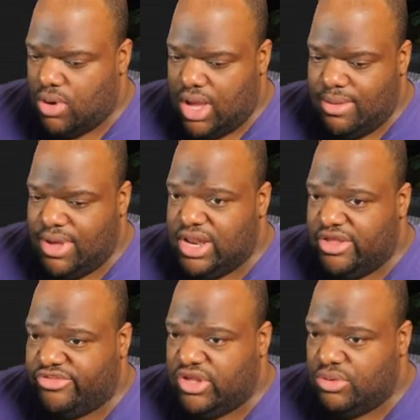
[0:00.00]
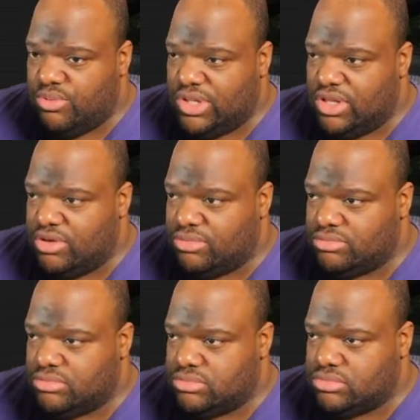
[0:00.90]
Why am I not seeing reload?
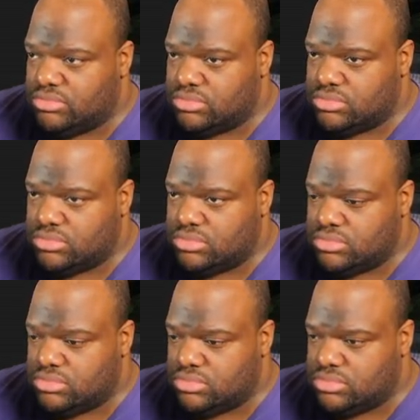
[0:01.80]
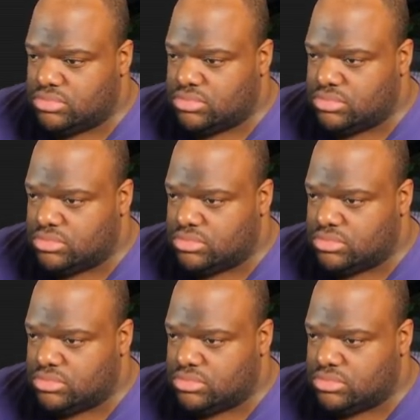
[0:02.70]
Mm -hmm, mm -hmm.